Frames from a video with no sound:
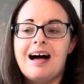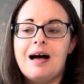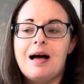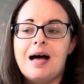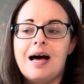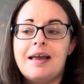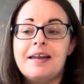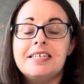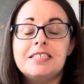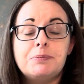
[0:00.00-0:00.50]

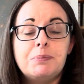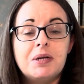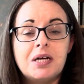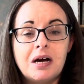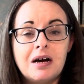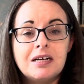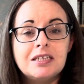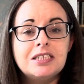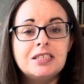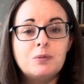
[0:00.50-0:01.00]
And it's
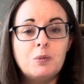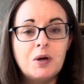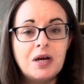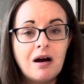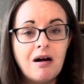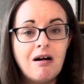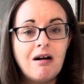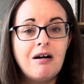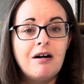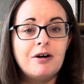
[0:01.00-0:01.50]
because we
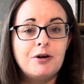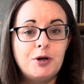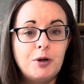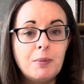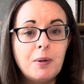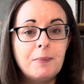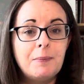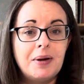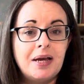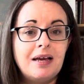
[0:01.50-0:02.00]
are
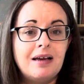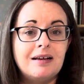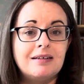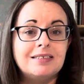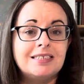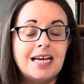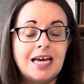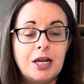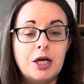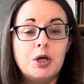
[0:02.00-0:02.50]
human beings
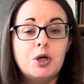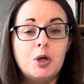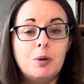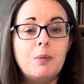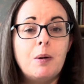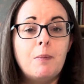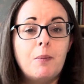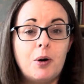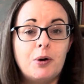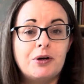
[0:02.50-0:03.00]
in a
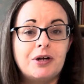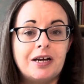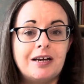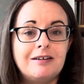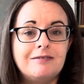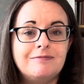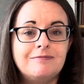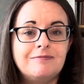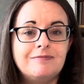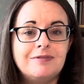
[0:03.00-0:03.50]
human
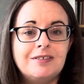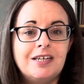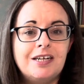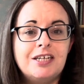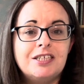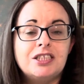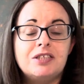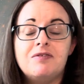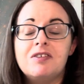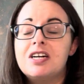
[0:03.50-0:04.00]
body.
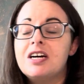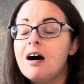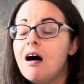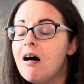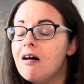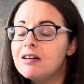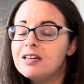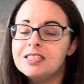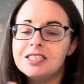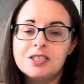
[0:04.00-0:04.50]
So
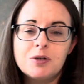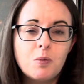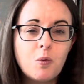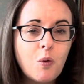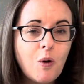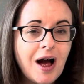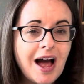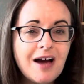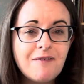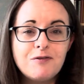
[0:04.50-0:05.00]
regardless of
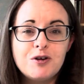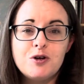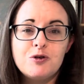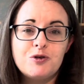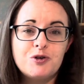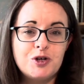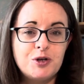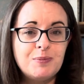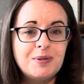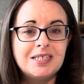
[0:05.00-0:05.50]
whatever your
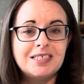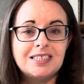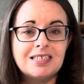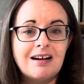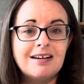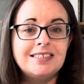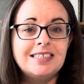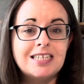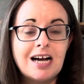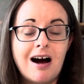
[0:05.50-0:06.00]
human
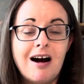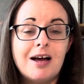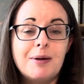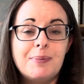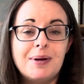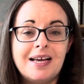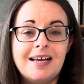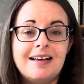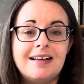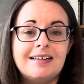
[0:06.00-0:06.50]
design type
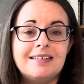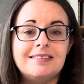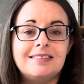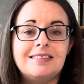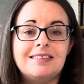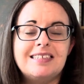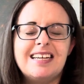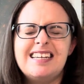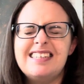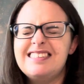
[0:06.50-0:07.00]

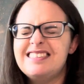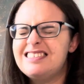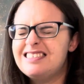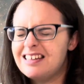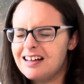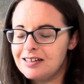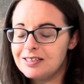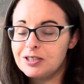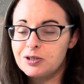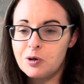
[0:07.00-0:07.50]
is, it
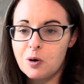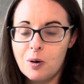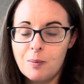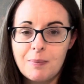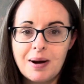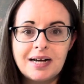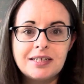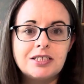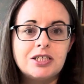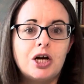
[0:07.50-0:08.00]
does not
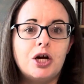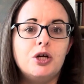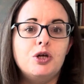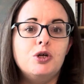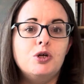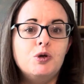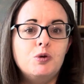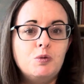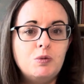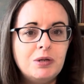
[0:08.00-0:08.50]
matter.
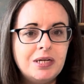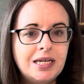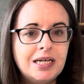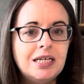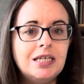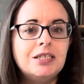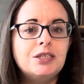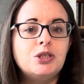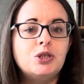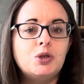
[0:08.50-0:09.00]
You
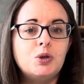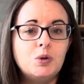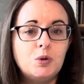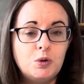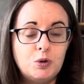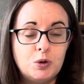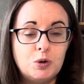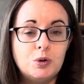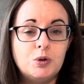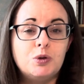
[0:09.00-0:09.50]
need to
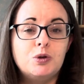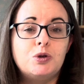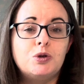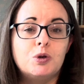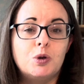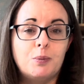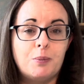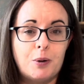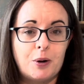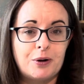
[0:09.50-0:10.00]
use
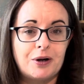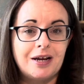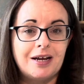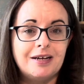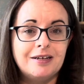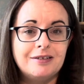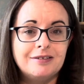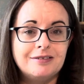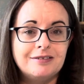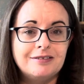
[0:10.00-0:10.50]
your
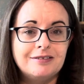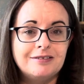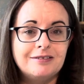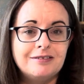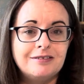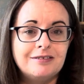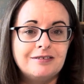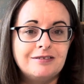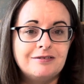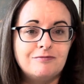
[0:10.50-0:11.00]
body
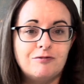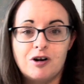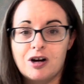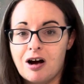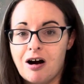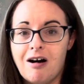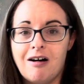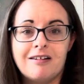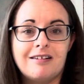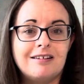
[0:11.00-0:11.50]

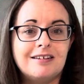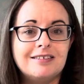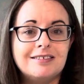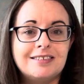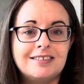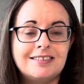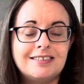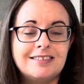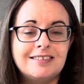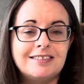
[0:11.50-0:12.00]

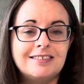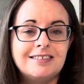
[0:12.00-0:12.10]
regardless.